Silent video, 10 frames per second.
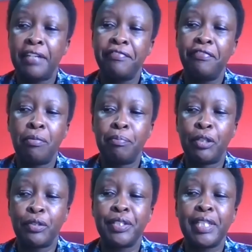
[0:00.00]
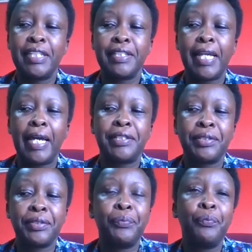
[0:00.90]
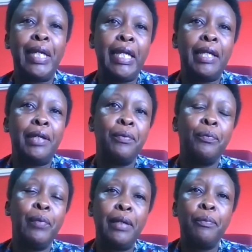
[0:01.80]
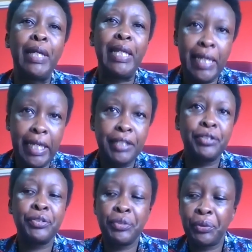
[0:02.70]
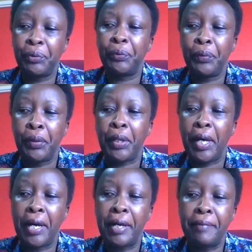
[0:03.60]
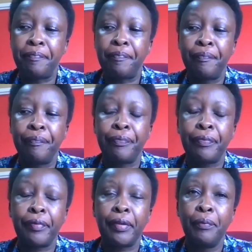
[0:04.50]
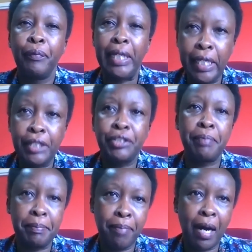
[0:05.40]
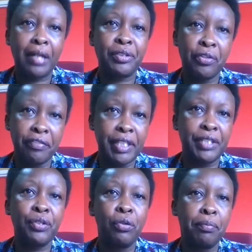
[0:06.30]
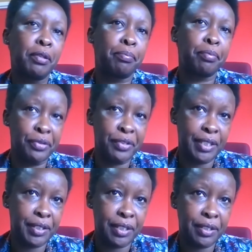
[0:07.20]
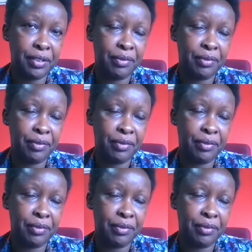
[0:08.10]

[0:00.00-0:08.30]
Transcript: and foremost is that we need to we need to be part of these global processes.